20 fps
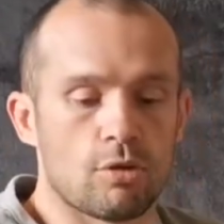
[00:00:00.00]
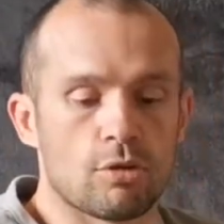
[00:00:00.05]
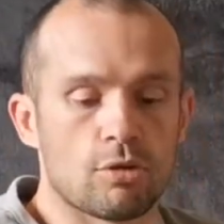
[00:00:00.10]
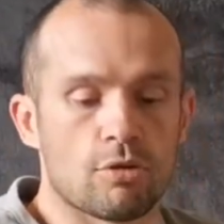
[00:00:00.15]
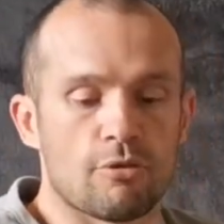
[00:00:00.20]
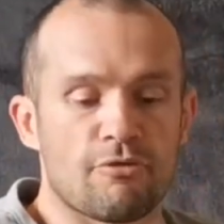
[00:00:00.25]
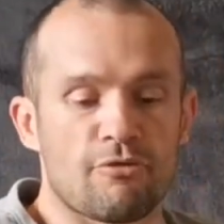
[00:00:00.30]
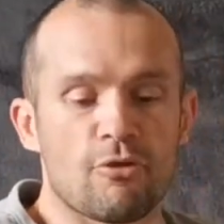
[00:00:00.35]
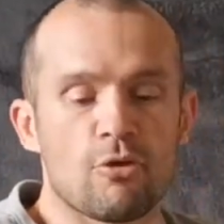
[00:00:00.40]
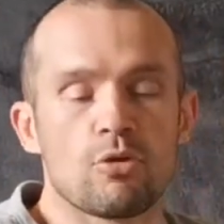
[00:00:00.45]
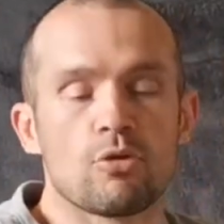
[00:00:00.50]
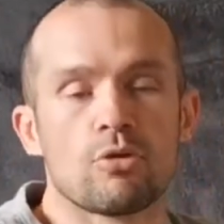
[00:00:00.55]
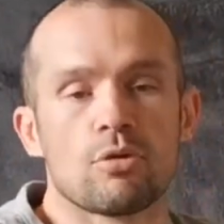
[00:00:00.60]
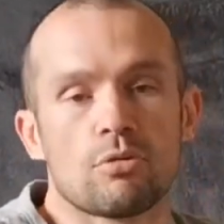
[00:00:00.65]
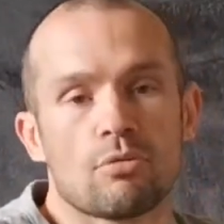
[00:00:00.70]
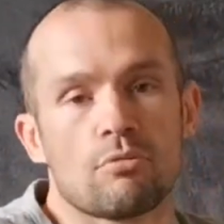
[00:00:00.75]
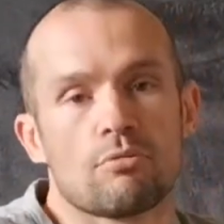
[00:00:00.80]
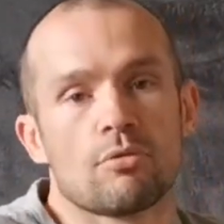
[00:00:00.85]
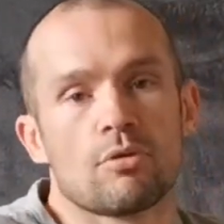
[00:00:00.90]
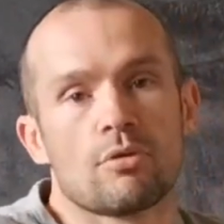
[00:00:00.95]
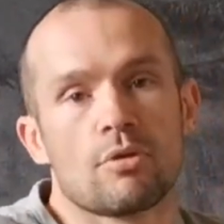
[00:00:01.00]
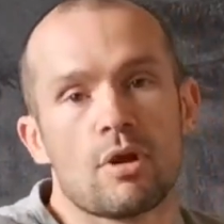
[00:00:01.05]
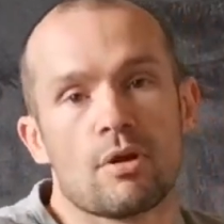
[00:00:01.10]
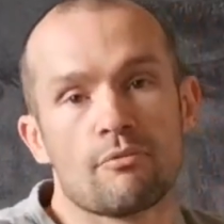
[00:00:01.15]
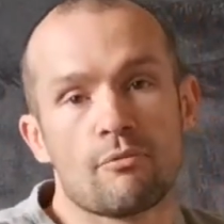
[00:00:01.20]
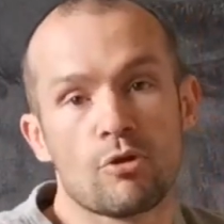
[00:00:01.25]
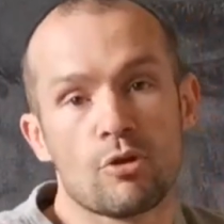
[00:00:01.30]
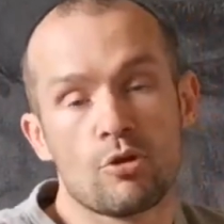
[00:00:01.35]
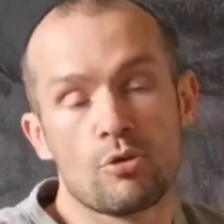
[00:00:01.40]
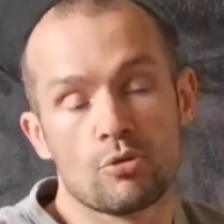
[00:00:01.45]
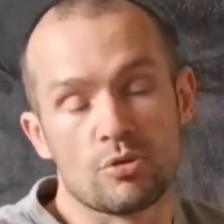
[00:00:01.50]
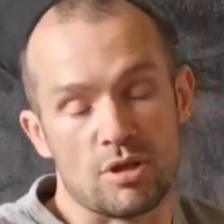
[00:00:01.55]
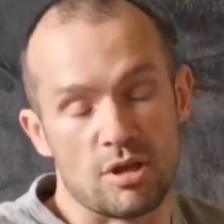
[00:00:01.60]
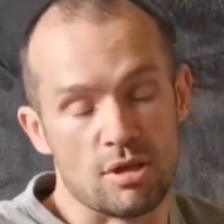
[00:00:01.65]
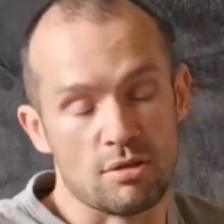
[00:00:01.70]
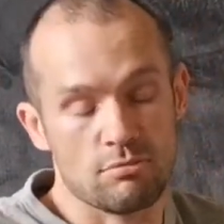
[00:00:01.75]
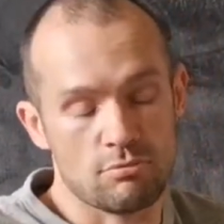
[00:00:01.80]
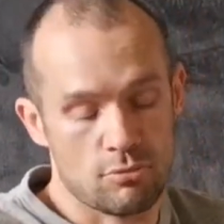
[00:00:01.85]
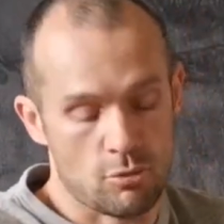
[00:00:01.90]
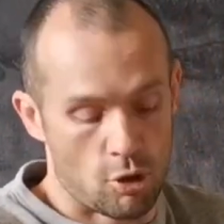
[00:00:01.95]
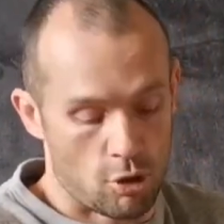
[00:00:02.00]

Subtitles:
the food I'm using,